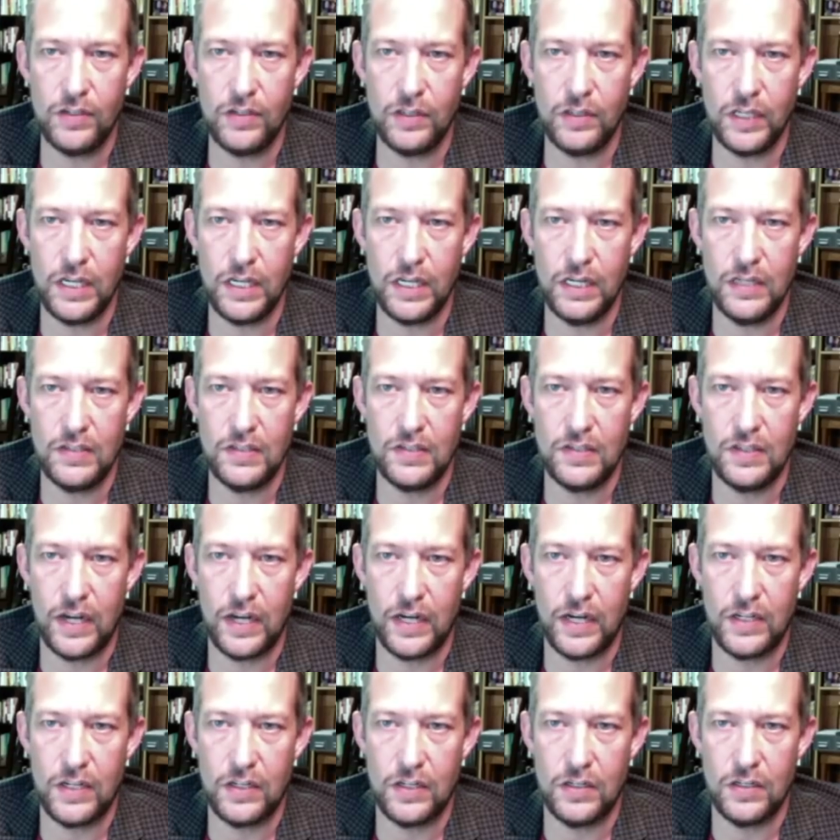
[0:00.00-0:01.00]
deleted
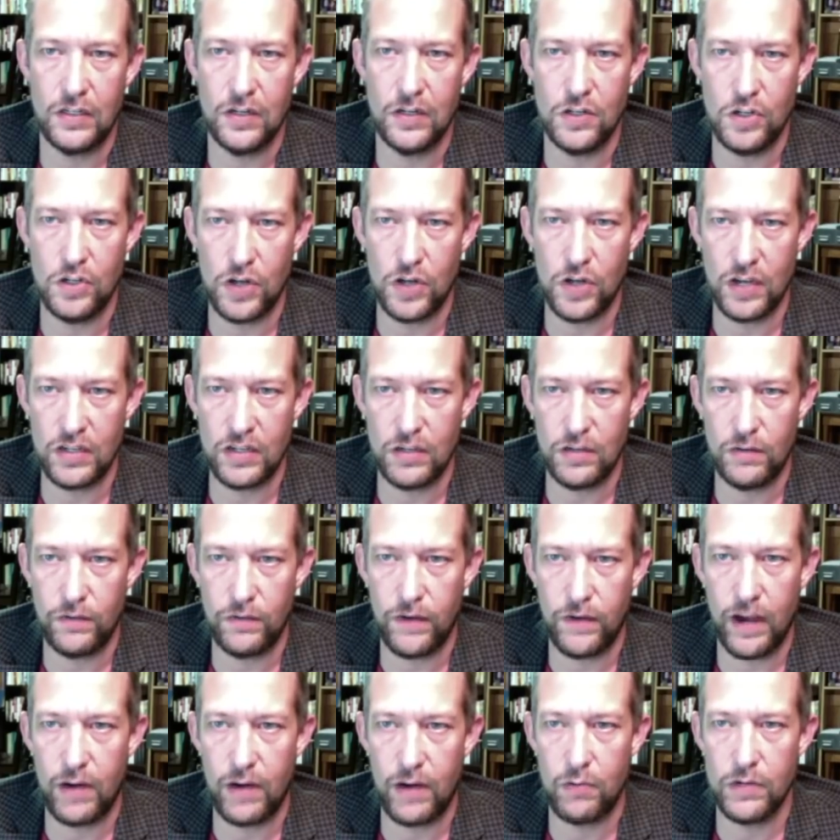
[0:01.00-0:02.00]
section to
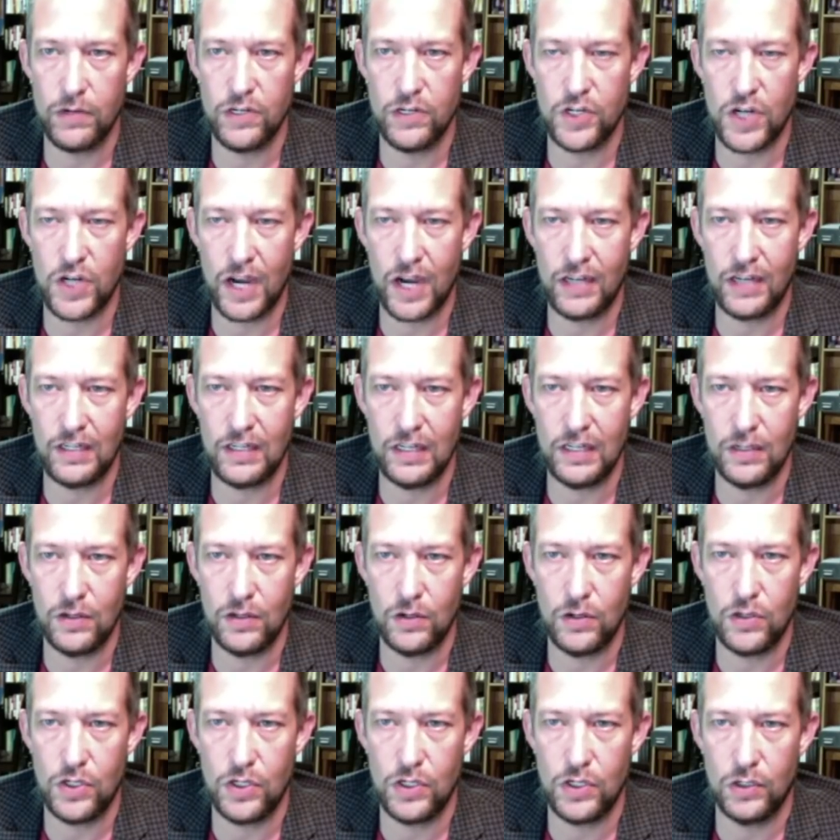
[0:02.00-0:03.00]
justify rejecting
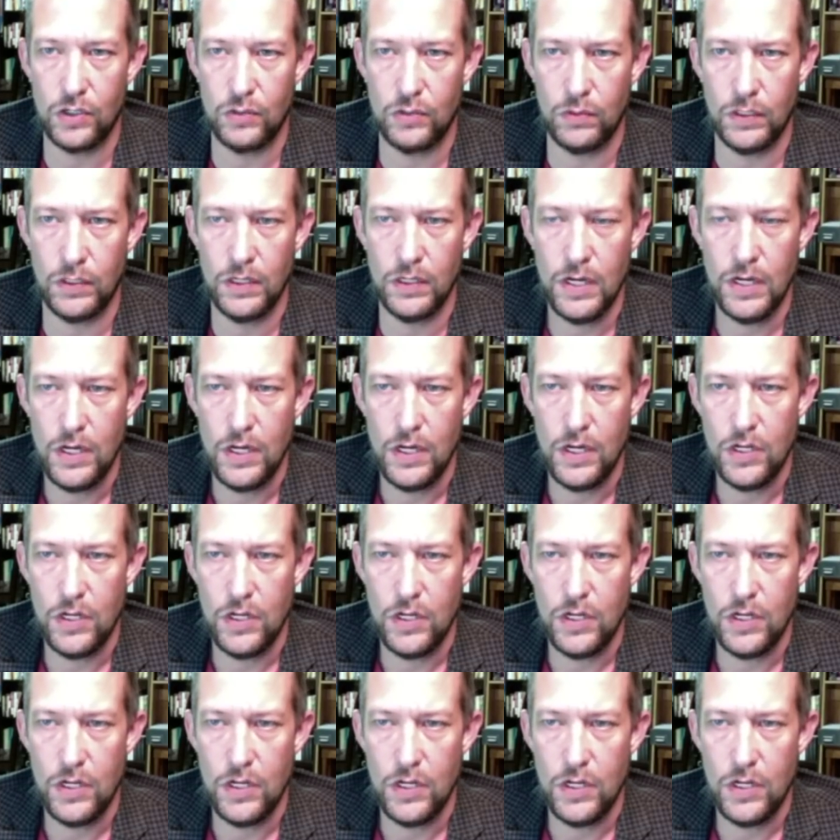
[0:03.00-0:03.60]
their children.